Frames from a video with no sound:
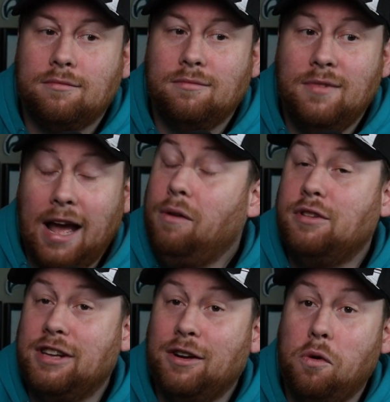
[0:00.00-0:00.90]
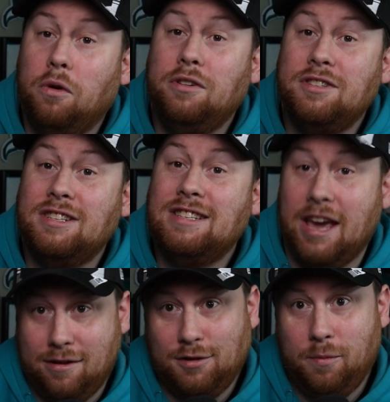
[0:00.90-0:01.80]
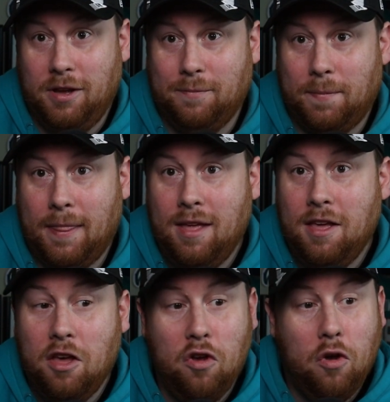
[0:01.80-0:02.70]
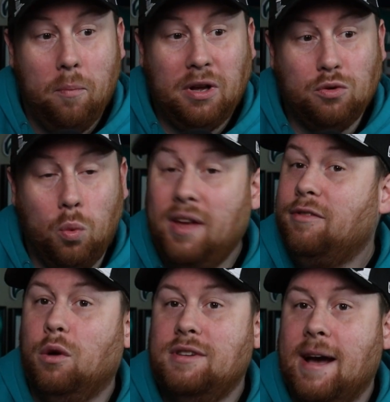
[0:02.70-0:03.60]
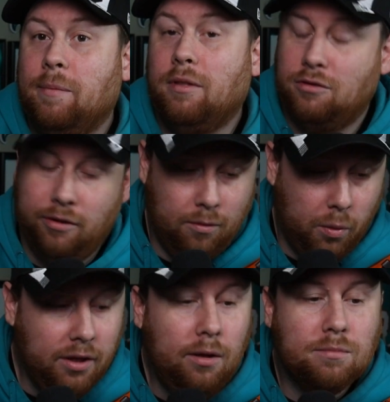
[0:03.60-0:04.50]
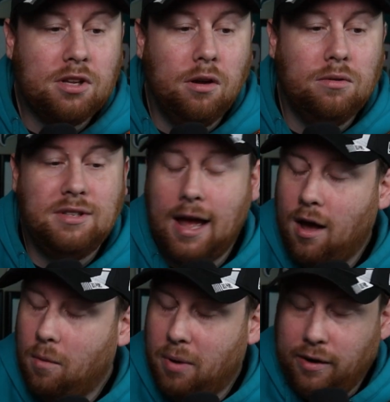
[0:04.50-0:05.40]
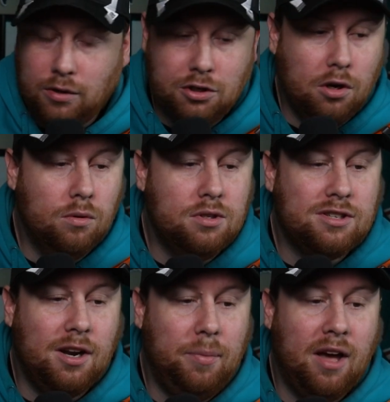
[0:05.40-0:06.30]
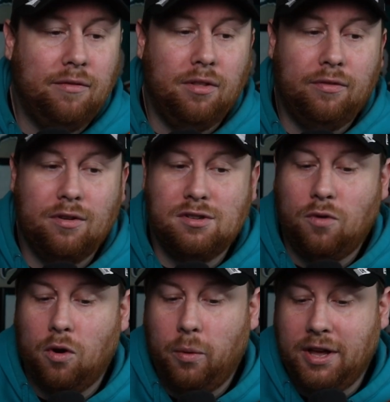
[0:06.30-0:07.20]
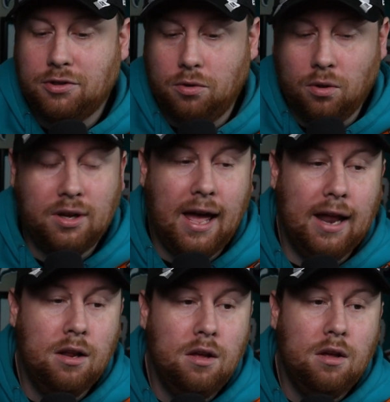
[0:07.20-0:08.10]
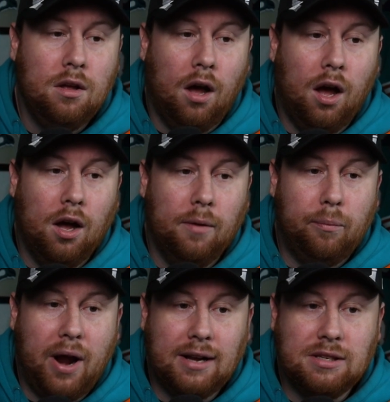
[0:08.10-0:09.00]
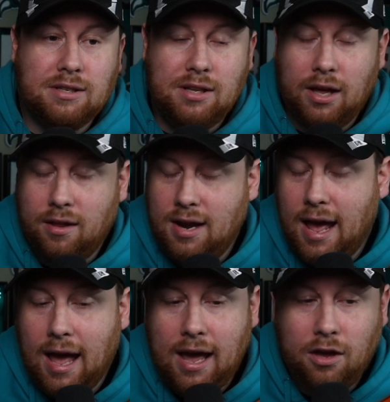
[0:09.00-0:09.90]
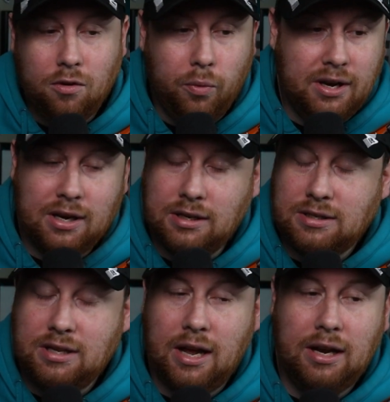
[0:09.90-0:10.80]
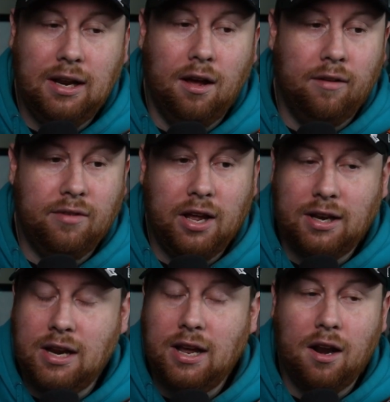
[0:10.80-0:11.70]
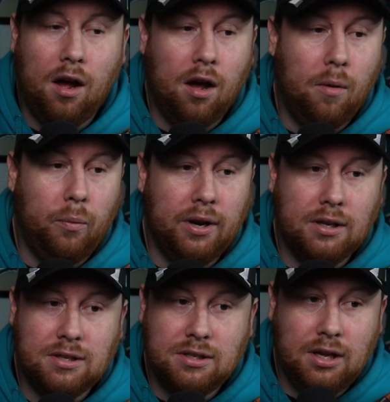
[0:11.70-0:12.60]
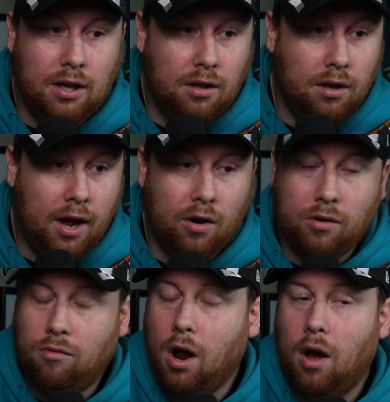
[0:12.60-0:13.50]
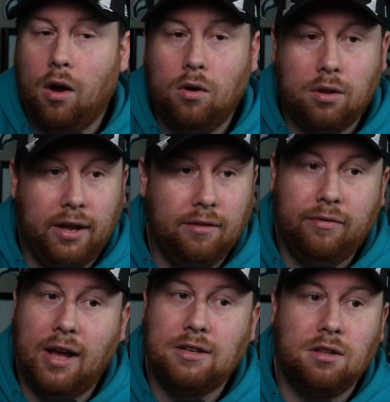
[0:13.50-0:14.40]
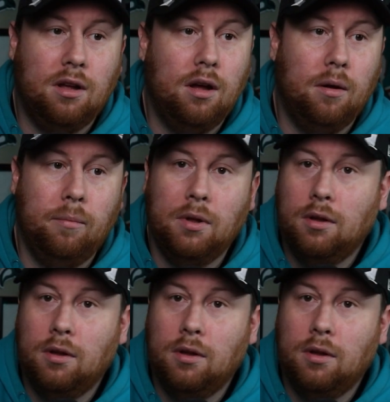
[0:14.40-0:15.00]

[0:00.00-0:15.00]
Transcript: Now all of a sudden corners scares me because we have no depth. Trill Williams goes down. Byron Jones is going to be out for the first 4 weeks. You look at practice the other day. We didn't see any of Nick Needham. We didn't see Eric Rowe, Clayton Fedgelum.